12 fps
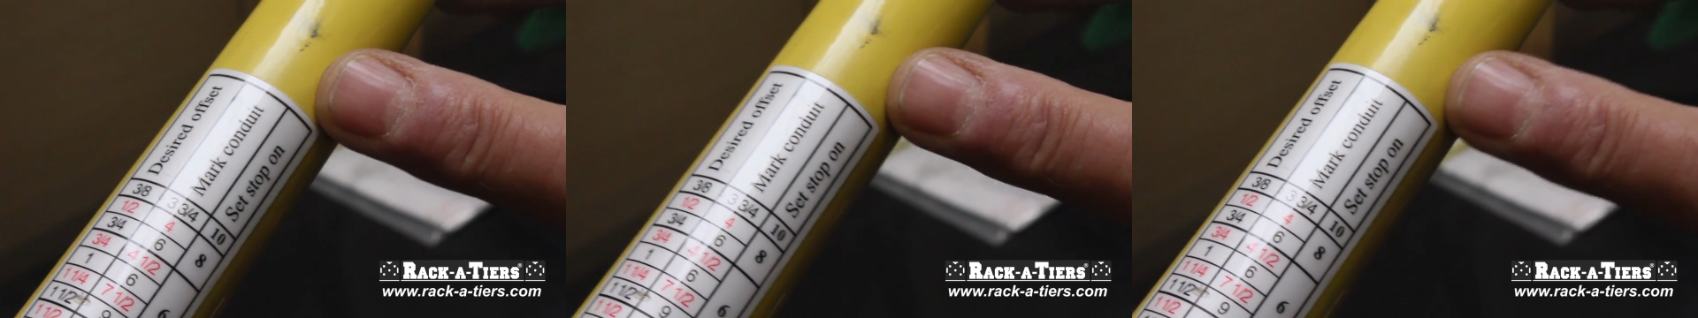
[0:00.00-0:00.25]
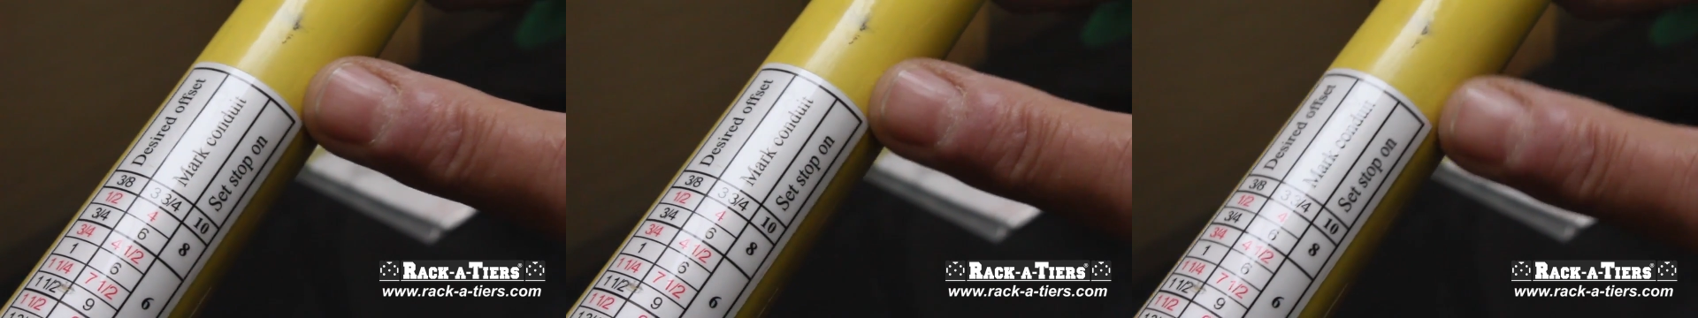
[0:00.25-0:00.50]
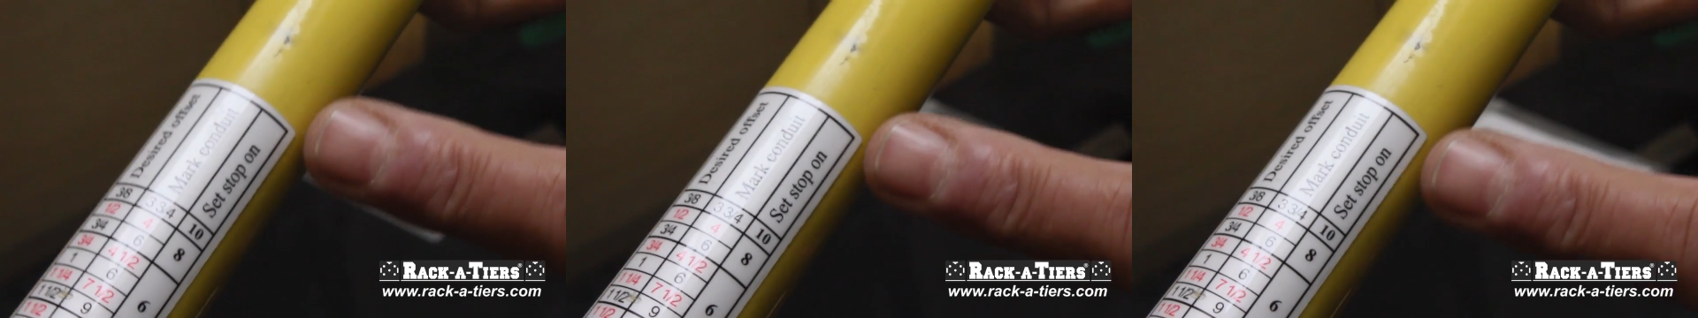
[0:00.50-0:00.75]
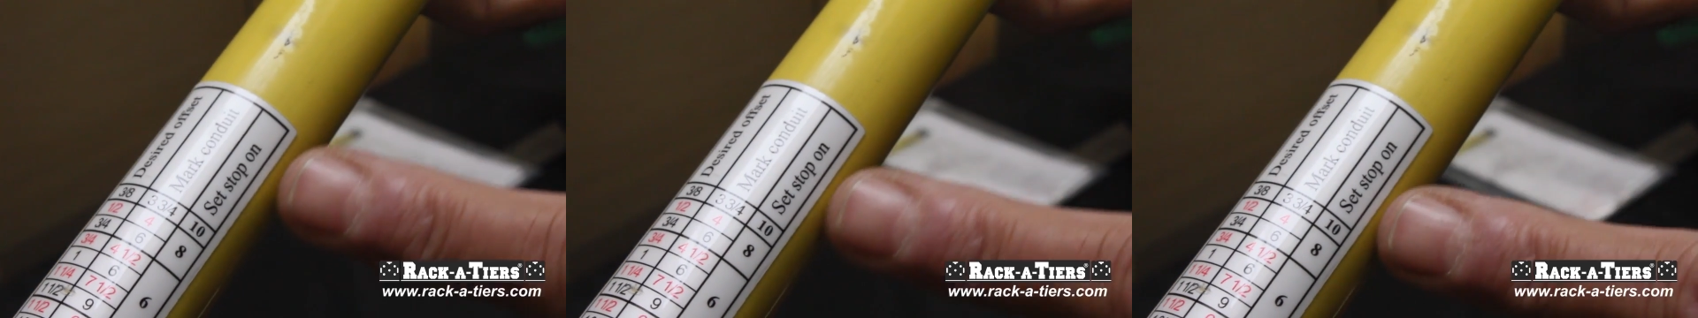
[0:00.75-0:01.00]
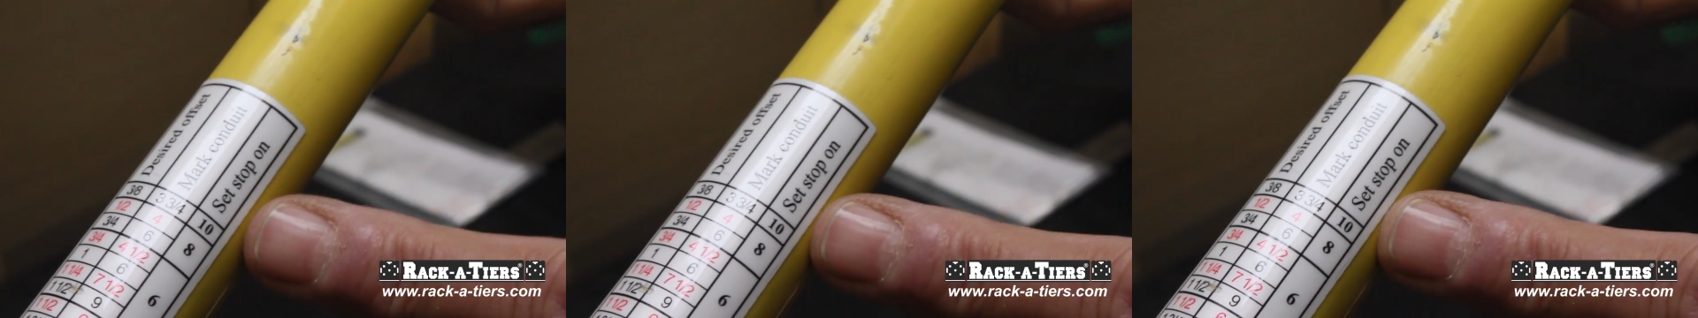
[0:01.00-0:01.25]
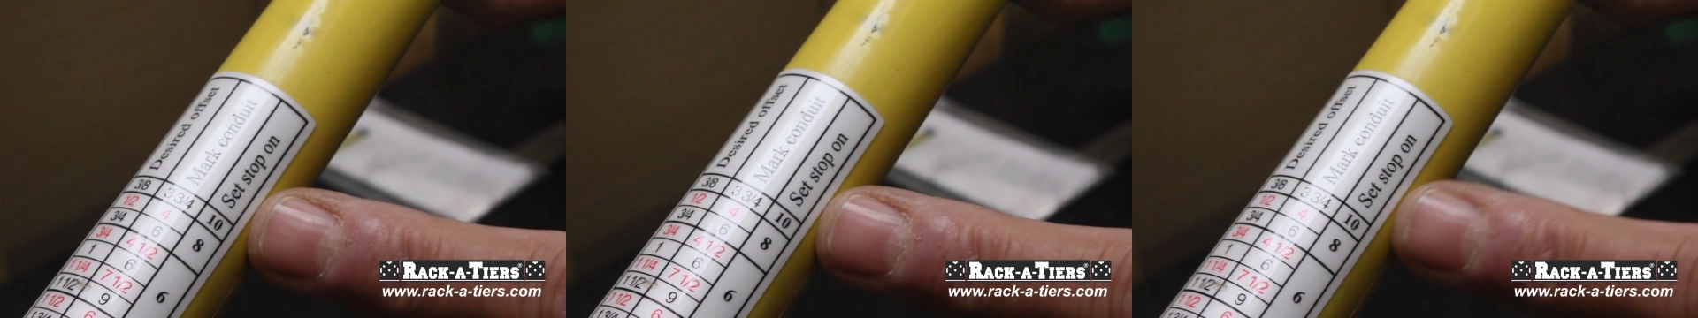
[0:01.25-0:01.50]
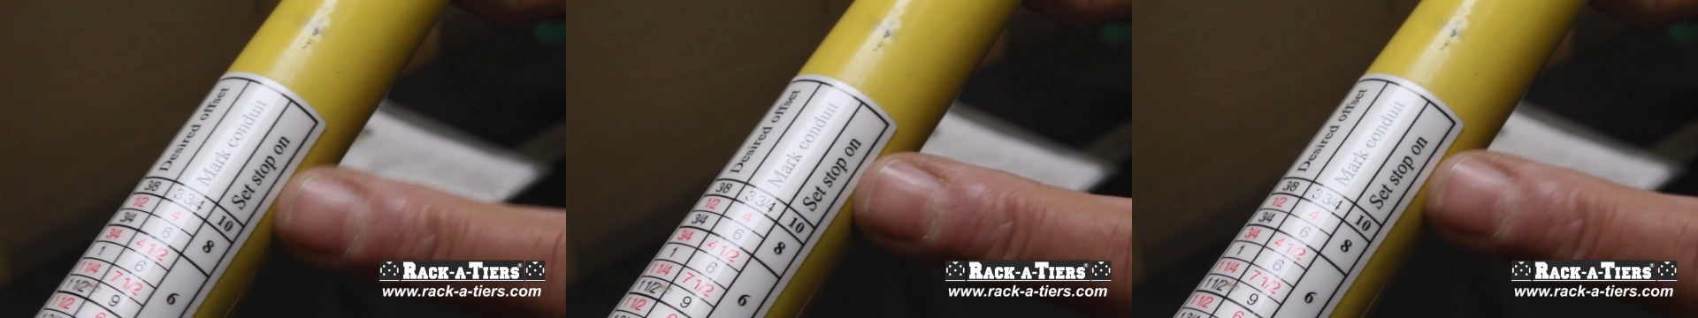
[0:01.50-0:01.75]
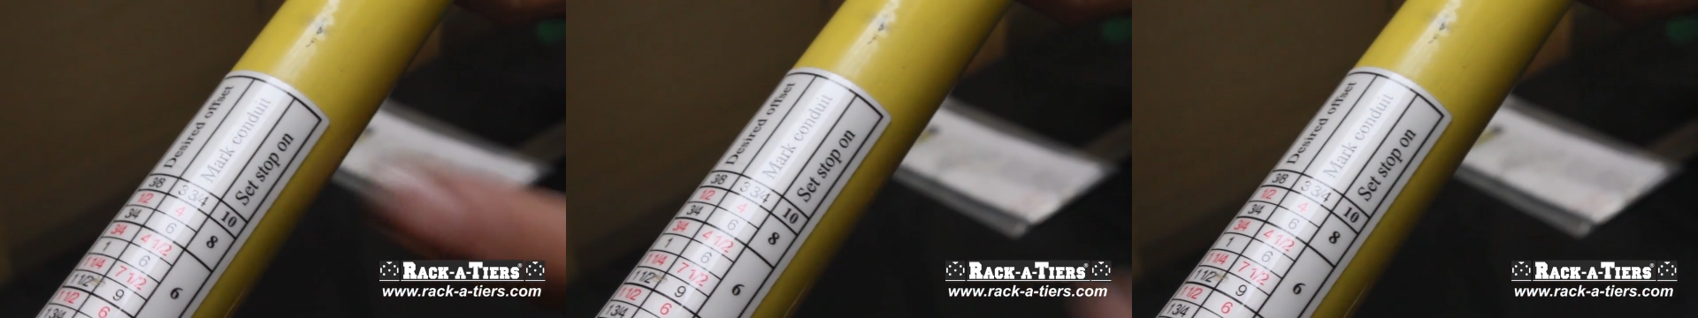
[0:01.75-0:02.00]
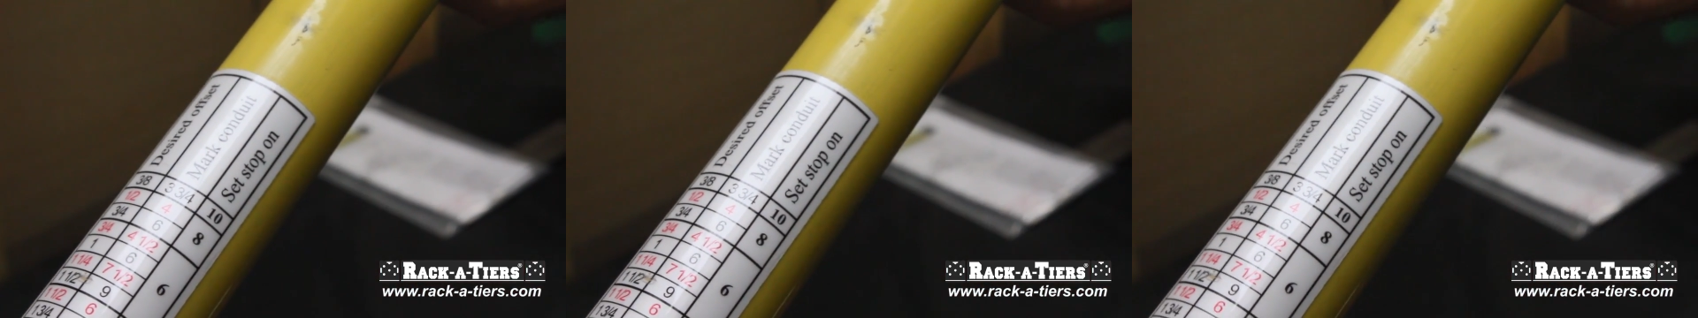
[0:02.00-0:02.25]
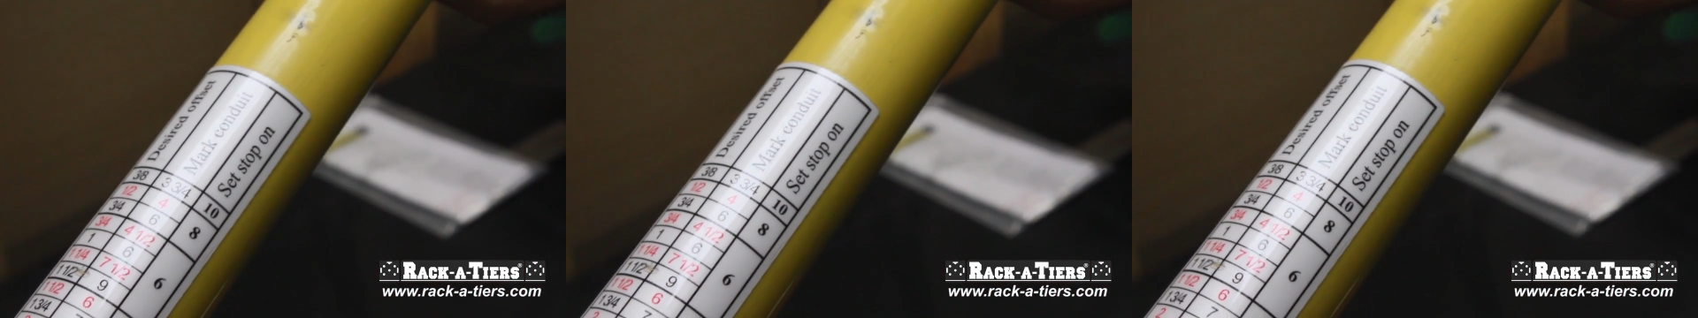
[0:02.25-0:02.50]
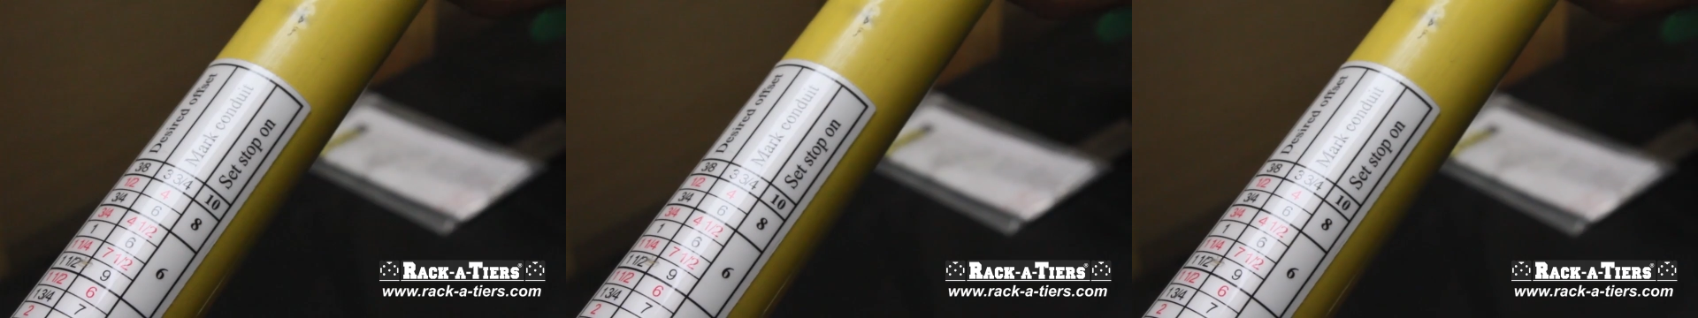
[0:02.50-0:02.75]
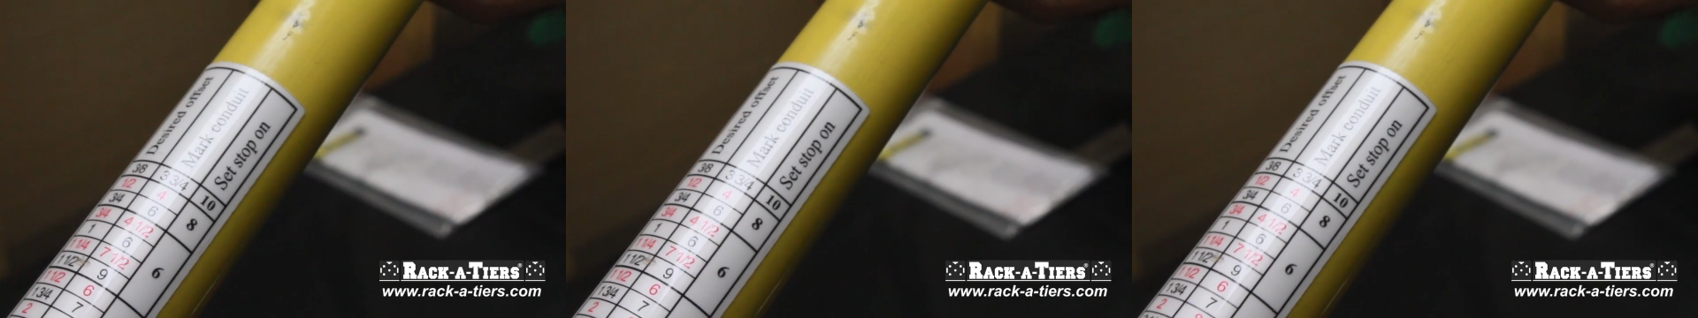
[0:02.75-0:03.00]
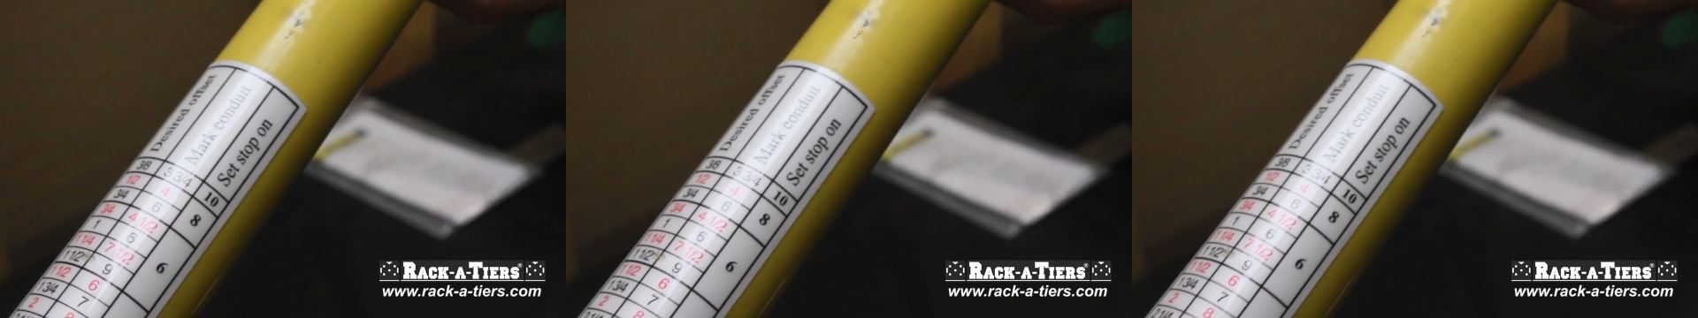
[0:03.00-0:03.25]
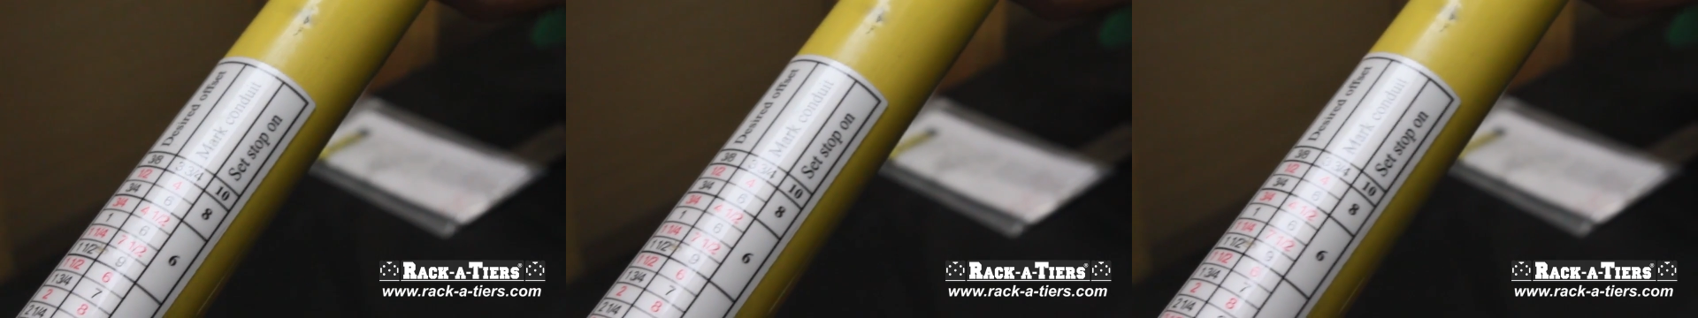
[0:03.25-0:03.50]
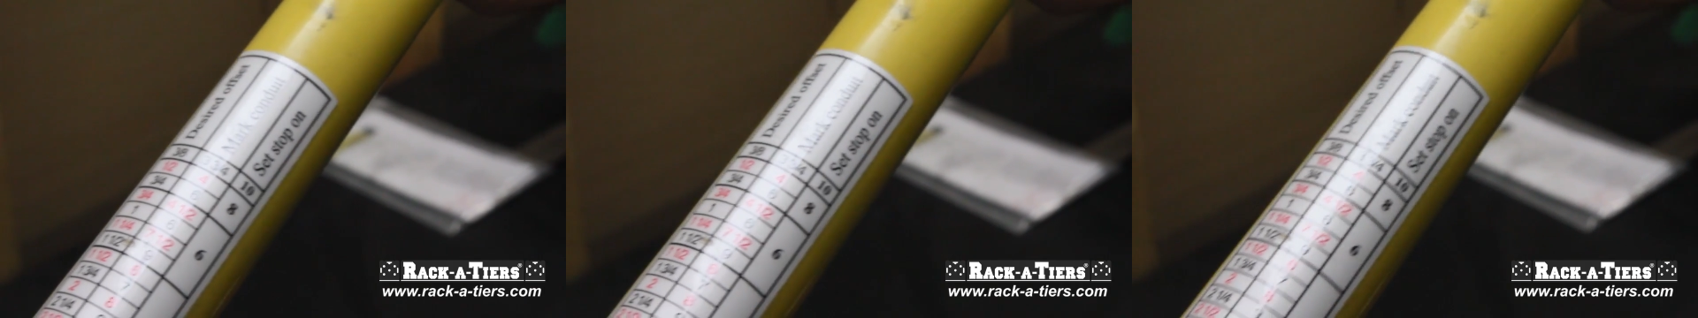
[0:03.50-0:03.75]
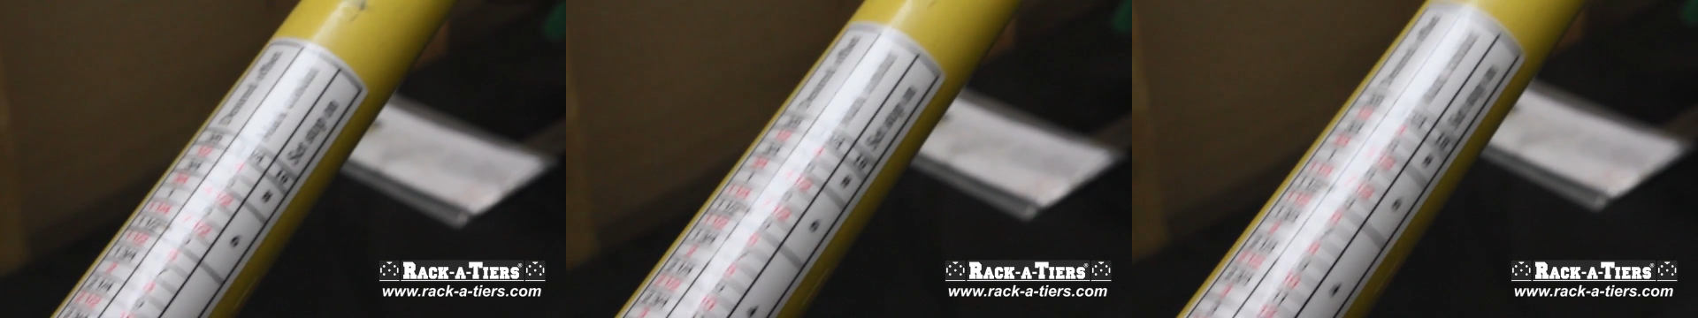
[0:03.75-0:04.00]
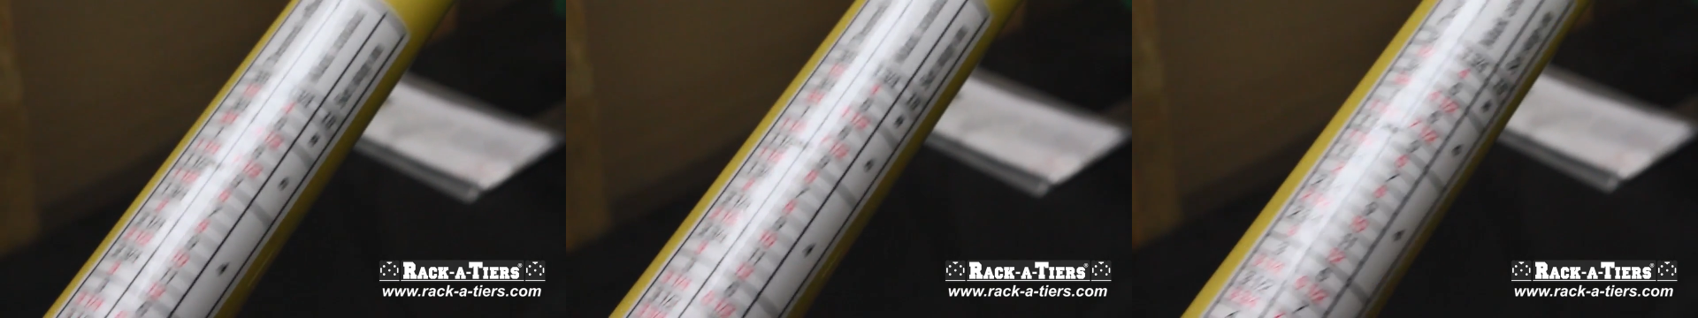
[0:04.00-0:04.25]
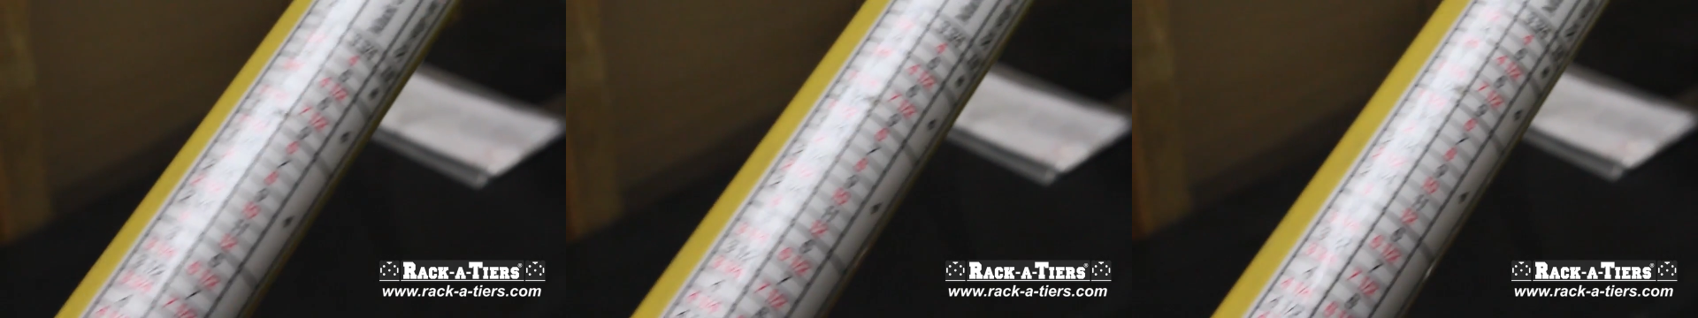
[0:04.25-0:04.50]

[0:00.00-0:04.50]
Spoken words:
Nobody's mouth can be seen.